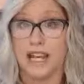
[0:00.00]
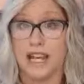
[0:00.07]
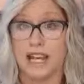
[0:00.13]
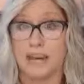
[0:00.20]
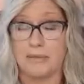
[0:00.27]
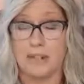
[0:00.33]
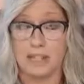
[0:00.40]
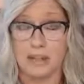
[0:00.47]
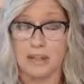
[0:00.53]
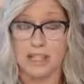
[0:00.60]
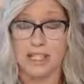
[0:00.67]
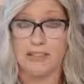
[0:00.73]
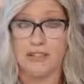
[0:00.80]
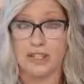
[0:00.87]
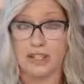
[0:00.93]
and I've been doing
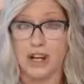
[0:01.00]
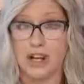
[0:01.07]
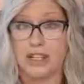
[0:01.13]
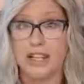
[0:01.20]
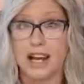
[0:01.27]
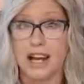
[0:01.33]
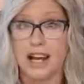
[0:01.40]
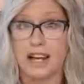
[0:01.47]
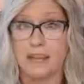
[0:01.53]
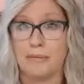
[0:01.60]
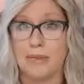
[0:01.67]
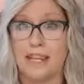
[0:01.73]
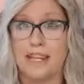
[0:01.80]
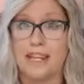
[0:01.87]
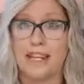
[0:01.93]
this for a long time,
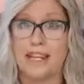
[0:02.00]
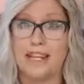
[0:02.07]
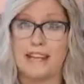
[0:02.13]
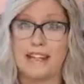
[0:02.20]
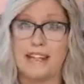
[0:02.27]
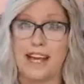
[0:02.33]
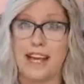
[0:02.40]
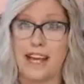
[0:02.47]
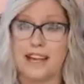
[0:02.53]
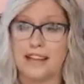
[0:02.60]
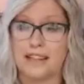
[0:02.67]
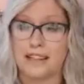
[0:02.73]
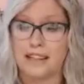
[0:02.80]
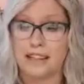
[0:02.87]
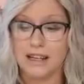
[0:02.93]
is
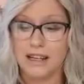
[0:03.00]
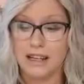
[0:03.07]
that